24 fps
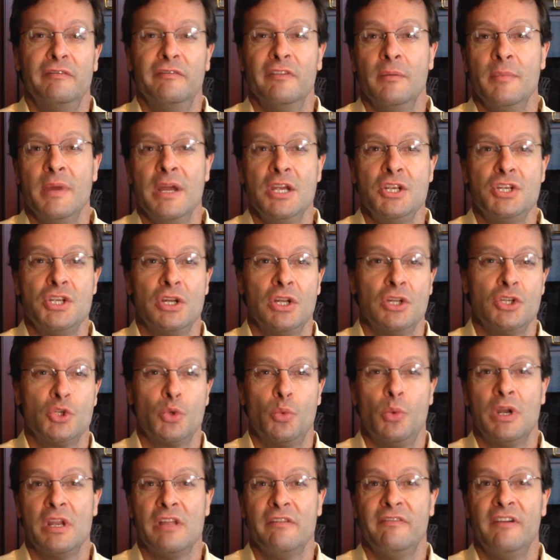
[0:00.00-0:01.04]
information on
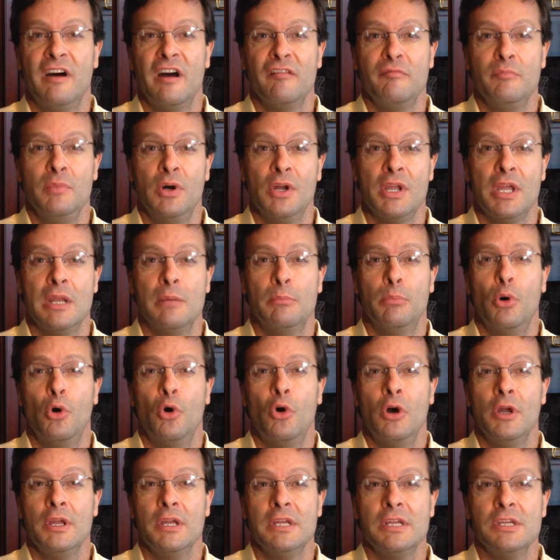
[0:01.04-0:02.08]
25 million
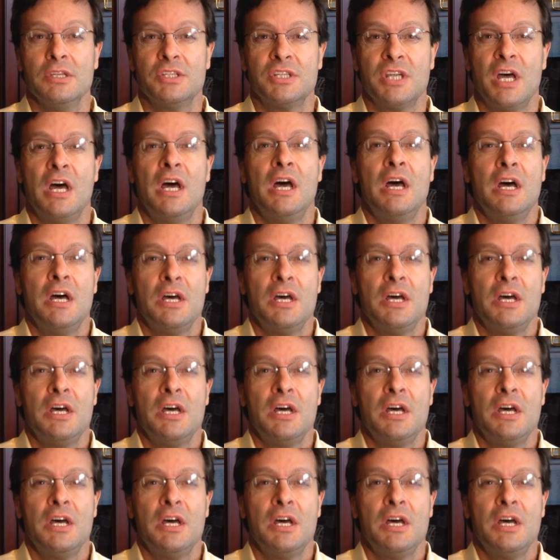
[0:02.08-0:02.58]
employees,